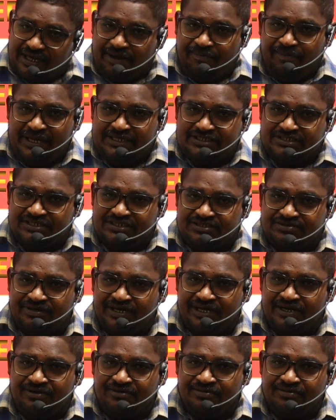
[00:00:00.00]
capacitance
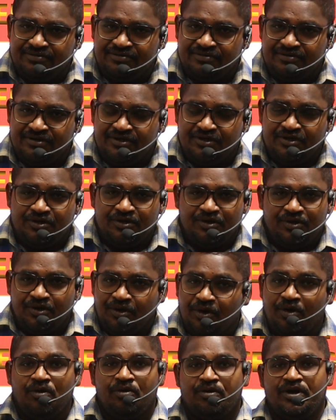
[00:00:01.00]
value?
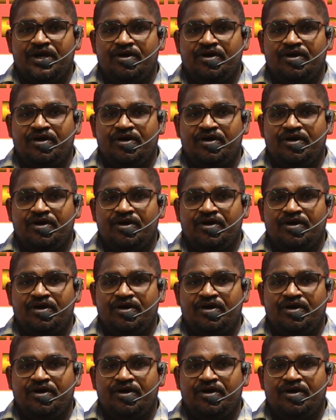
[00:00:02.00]
No,